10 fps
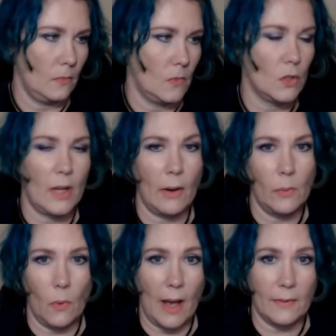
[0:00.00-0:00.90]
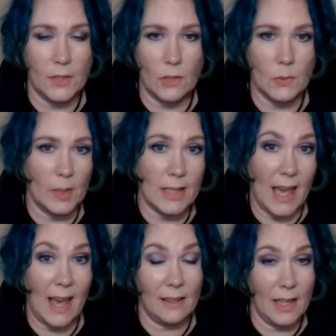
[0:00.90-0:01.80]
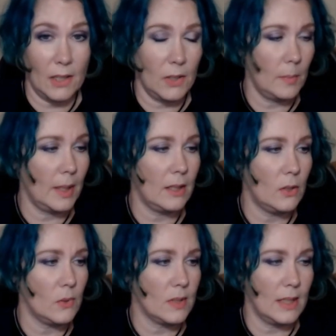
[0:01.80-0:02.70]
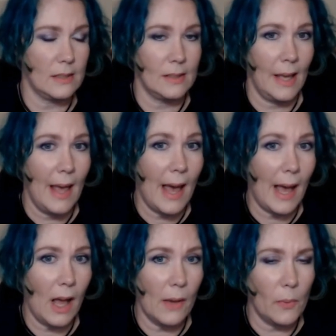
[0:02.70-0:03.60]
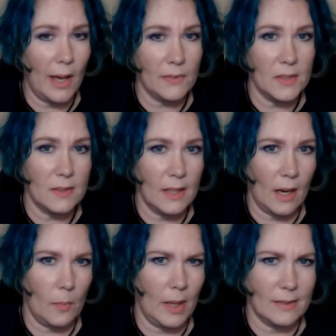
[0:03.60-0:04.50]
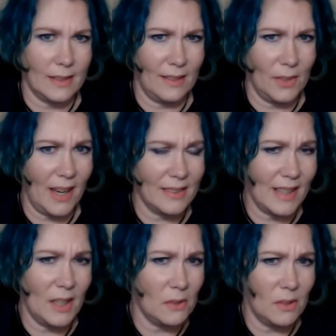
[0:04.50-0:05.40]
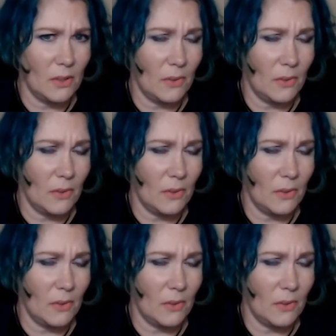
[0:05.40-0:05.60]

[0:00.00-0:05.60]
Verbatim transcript: So now I won't have to use my day and night cream. I can use this. I will have to see how my skin reacts. I don't know.